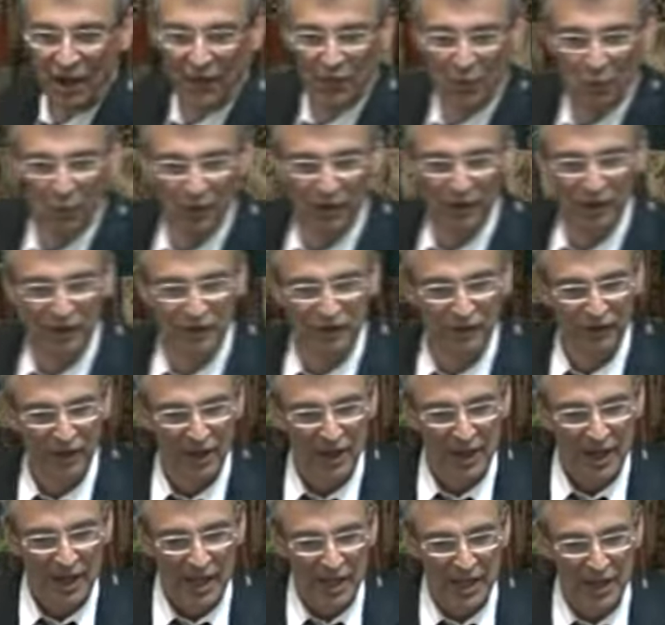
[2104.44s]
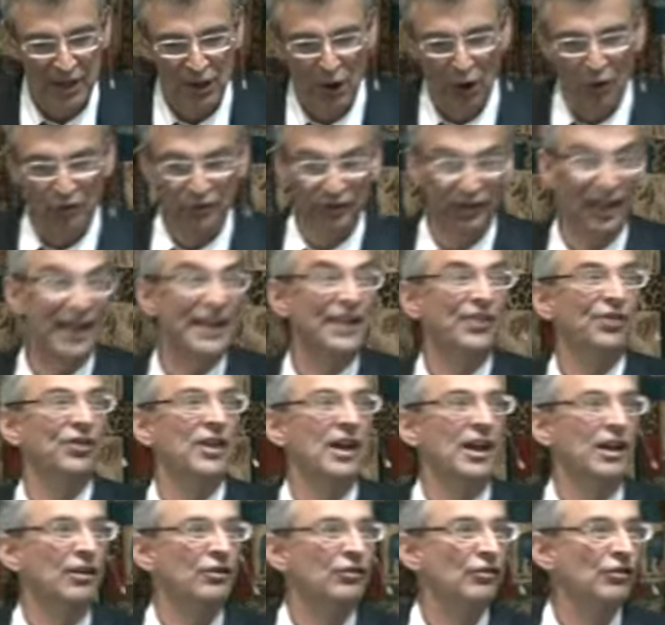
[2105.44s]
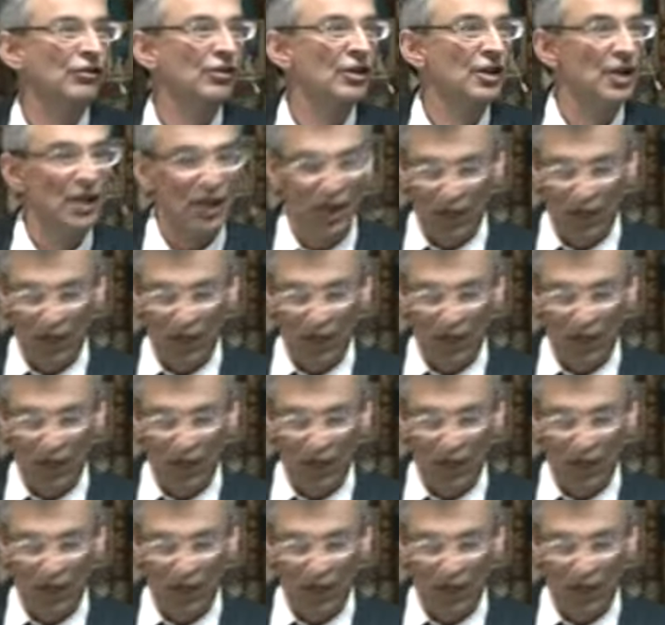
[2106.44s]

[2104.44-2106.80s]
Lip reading: In other words, he goes like this: